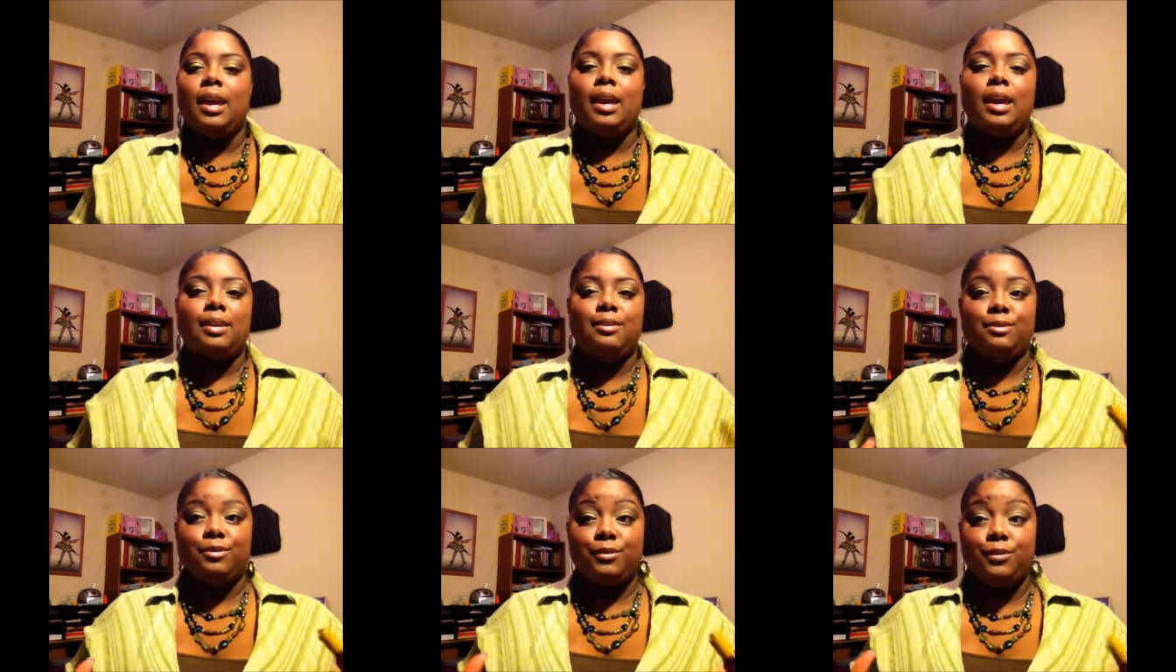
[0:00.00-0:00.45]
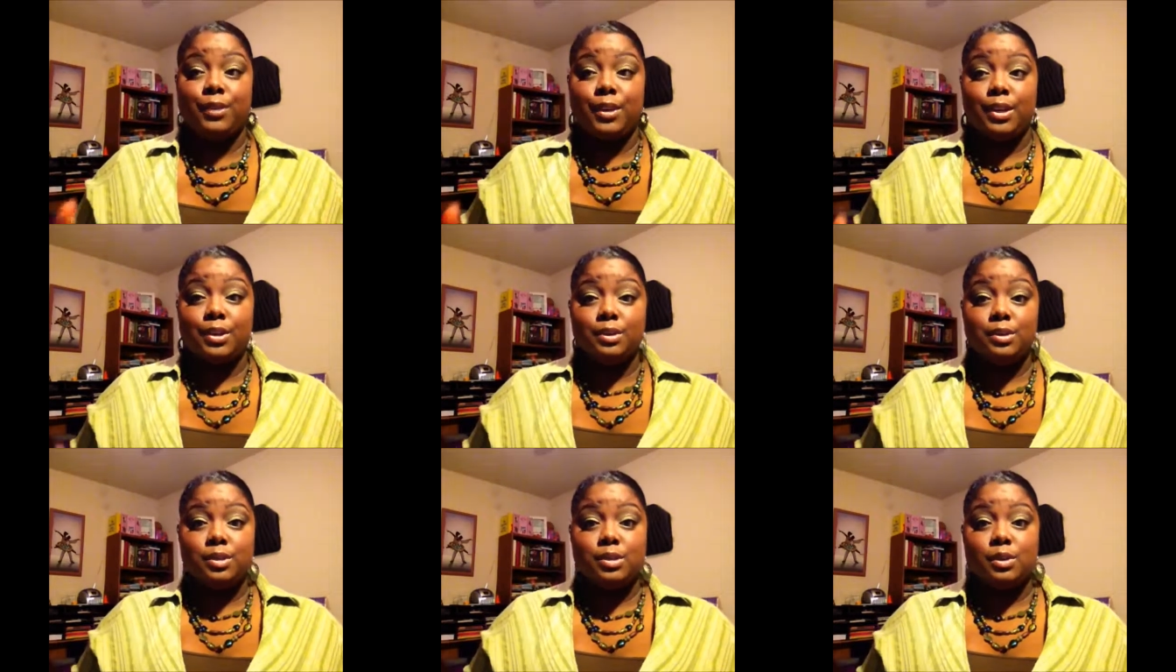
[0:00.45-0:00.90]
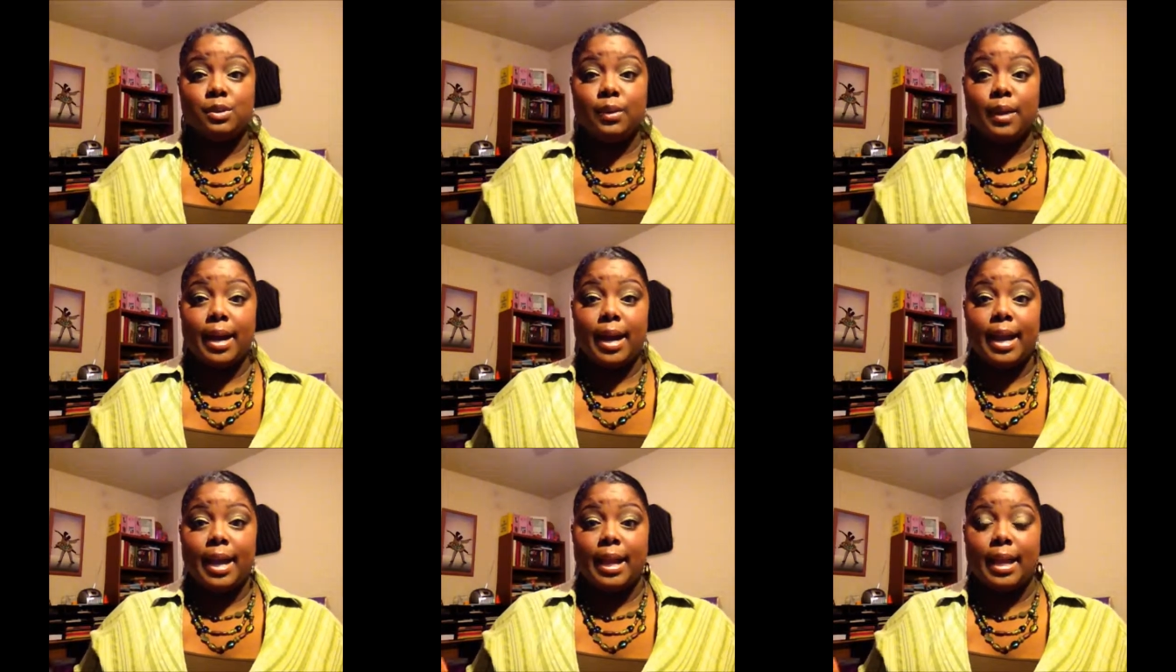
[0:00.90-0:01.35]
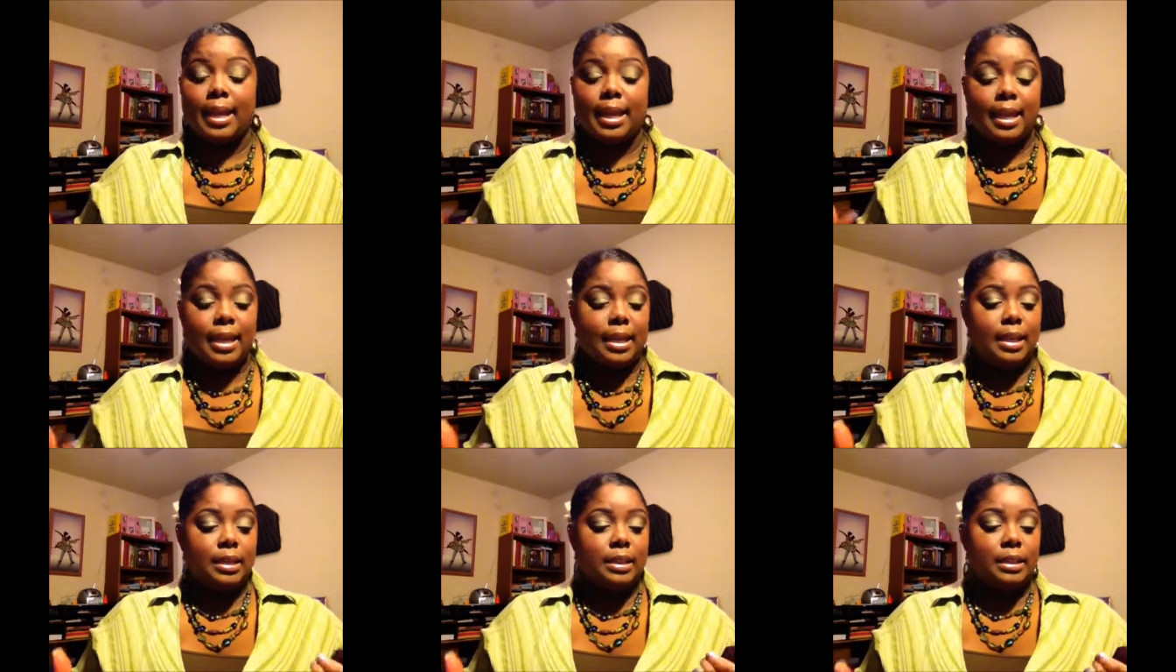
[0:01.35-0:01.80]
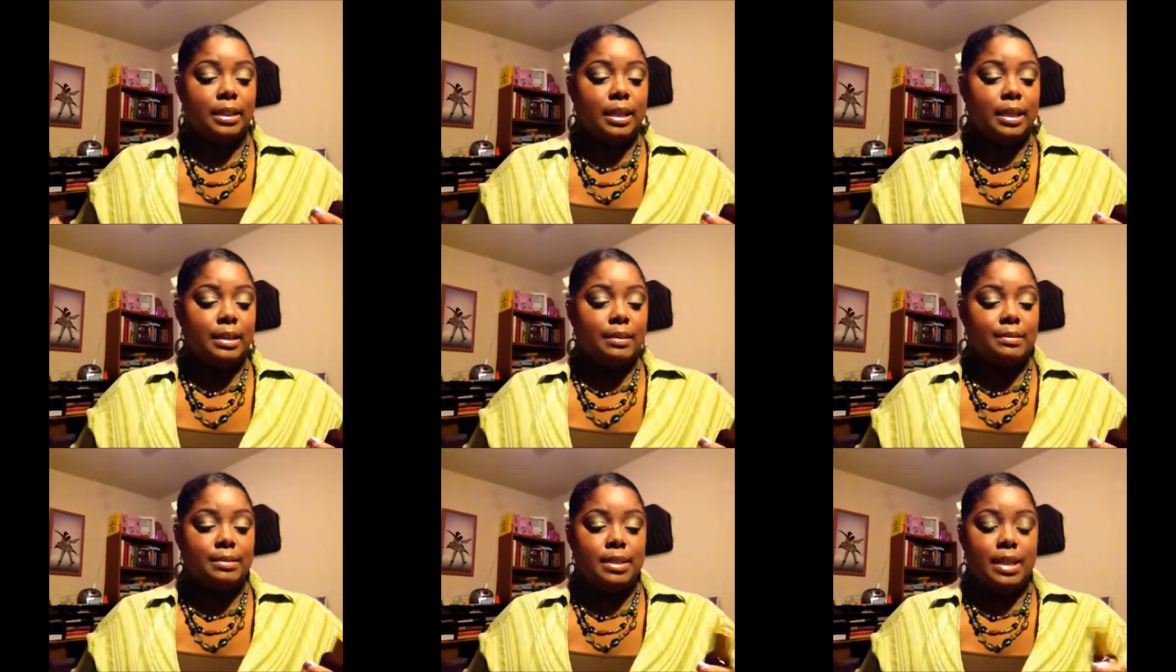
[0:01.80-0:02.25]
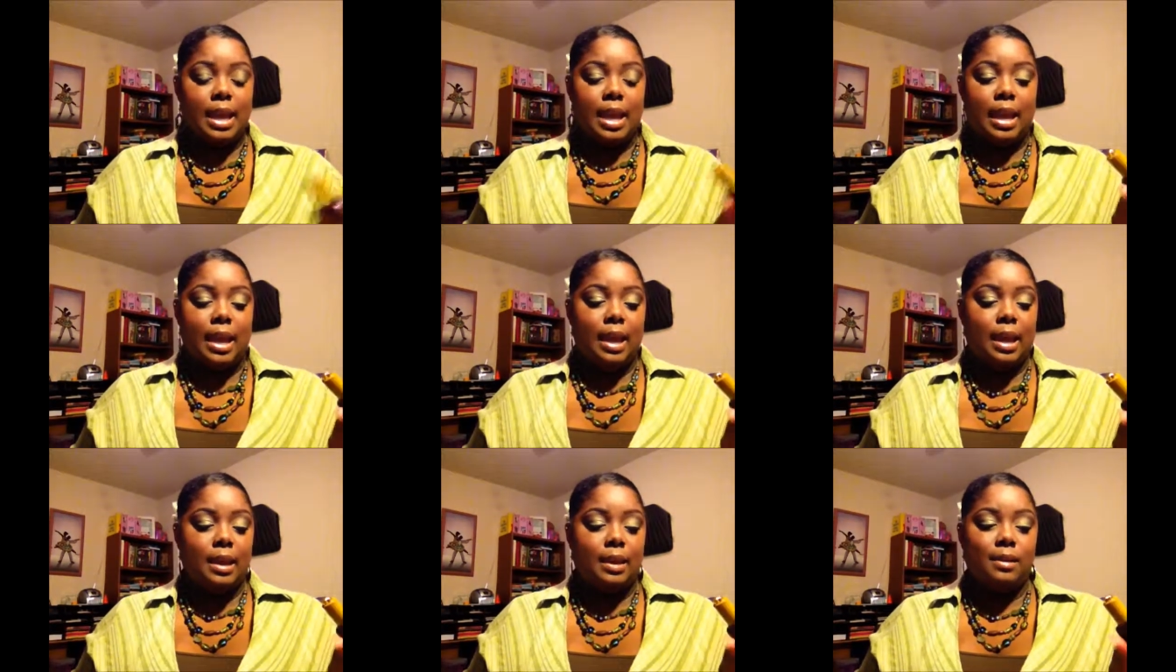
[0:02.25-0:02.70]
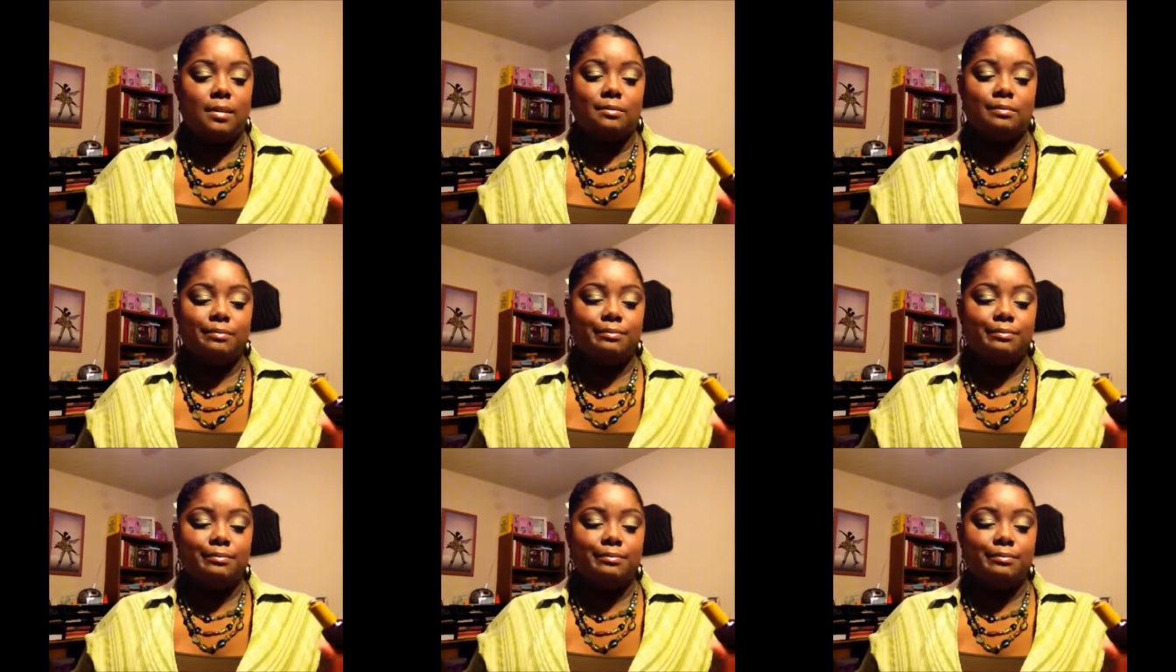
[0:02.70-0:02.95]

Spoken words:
It feels great. It leaves a